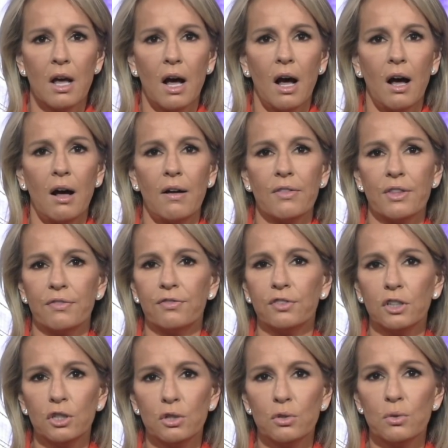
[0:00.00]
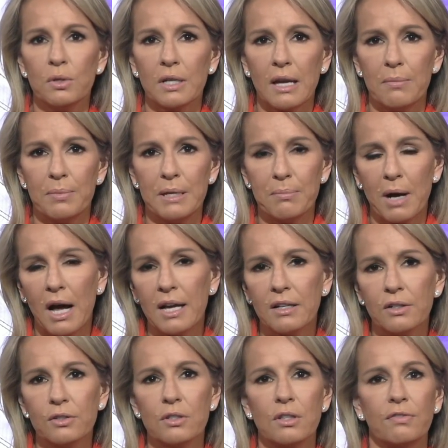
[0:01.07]
Uh, the flu can be
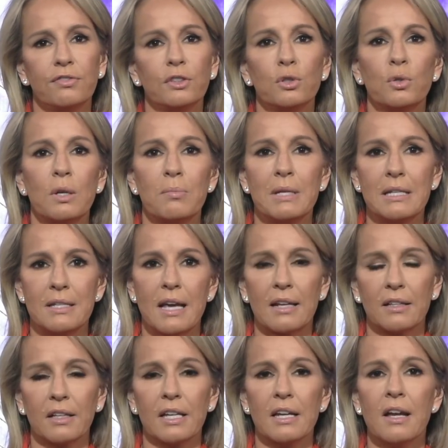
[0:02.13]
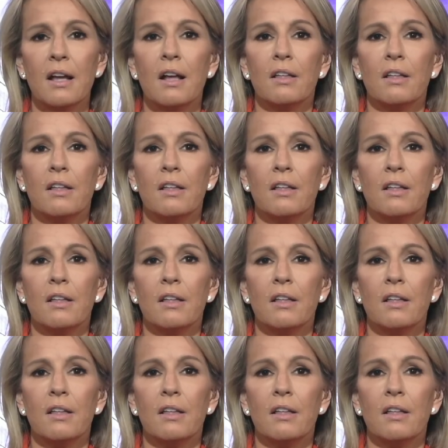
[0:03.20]
mild, the flu can be deadly.